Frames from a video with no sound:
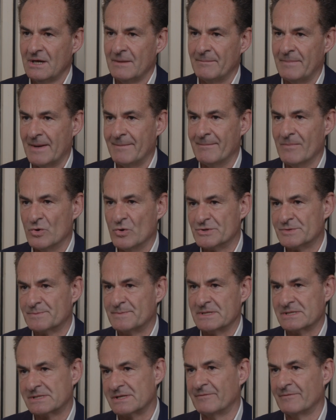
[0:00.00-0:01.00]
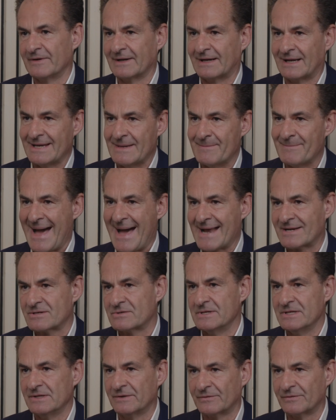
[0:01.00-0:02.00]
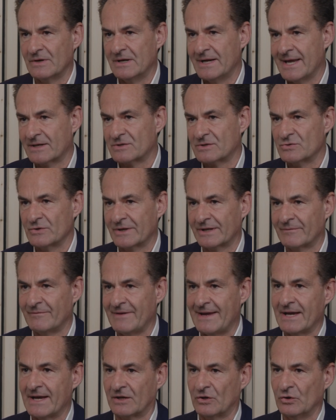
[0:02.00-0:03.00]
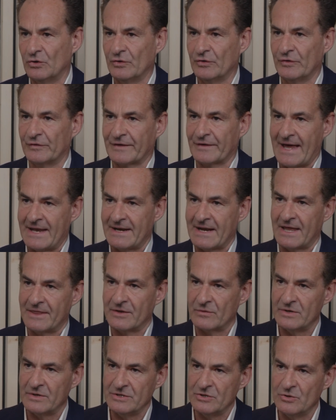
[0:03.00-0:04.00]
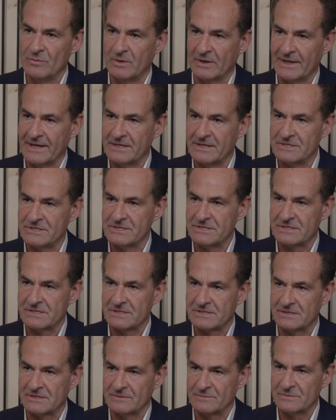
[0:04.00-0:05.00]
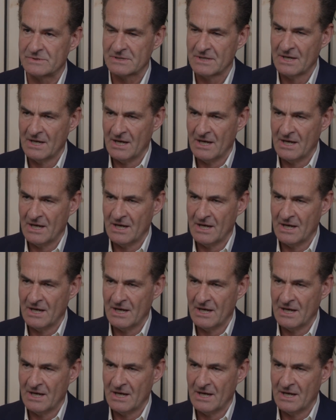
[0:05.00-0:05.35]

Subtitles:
but more specifically batteries for electric vehicles and other renewable energy systems.